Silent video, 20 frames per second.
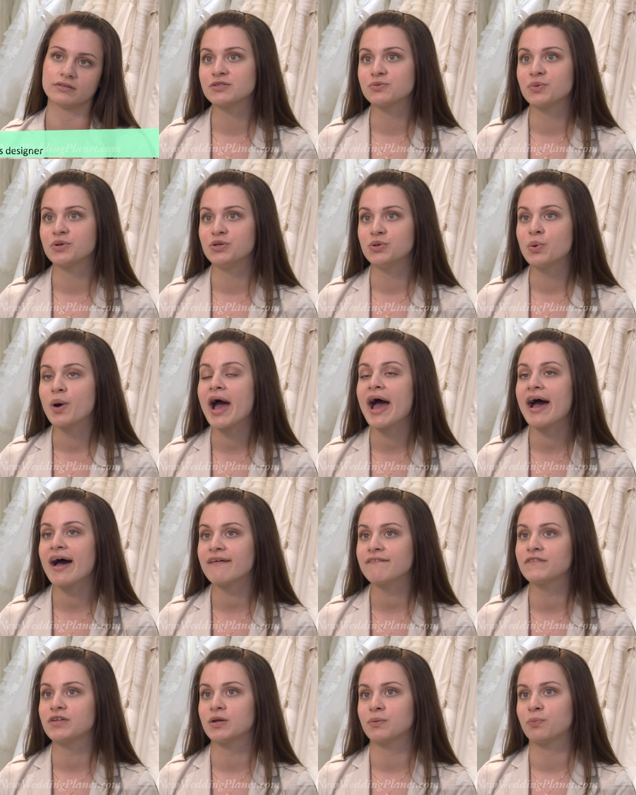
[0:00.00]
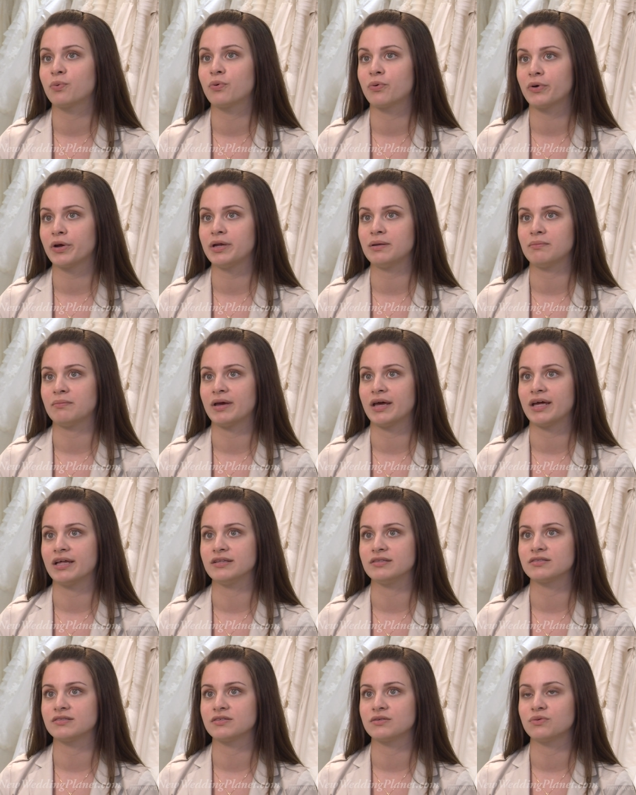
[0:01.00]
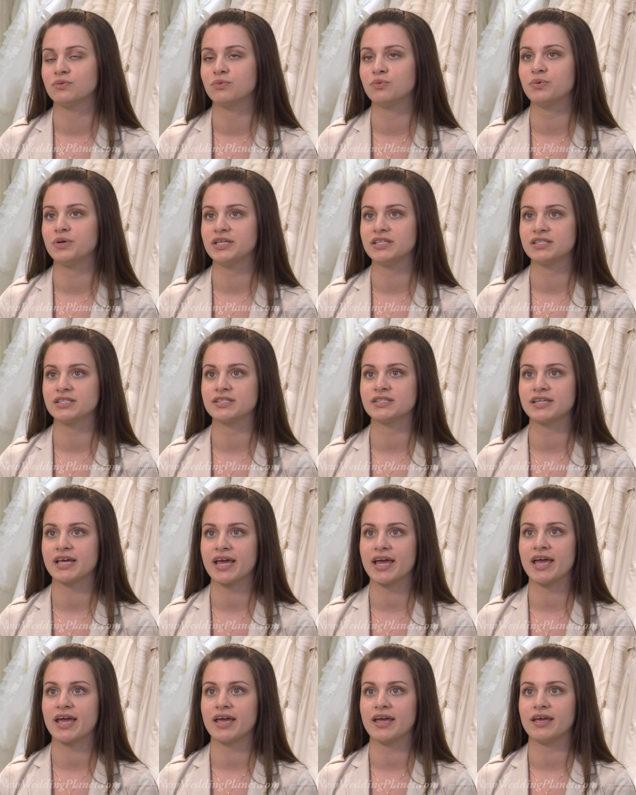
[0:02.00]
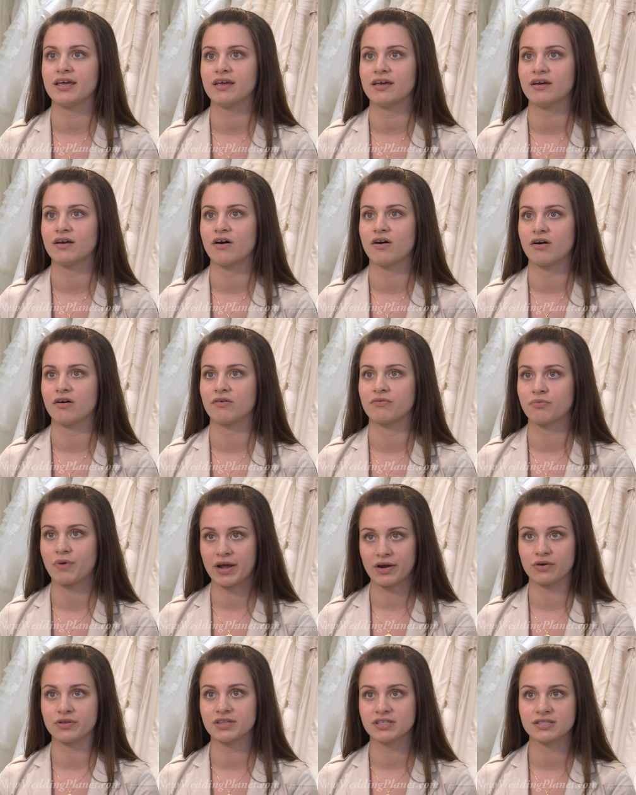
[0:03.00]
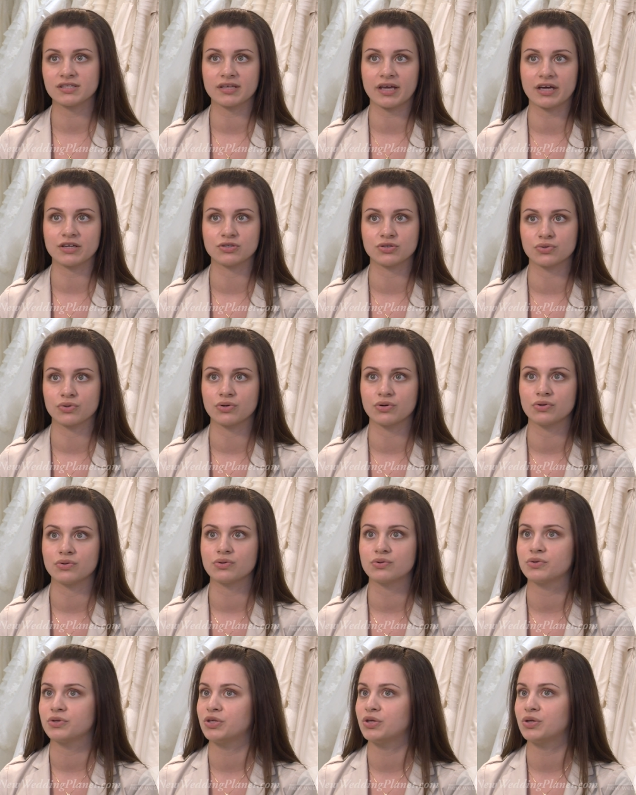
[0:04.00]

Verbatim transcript: When you have an appointment, we stay right on the schedule.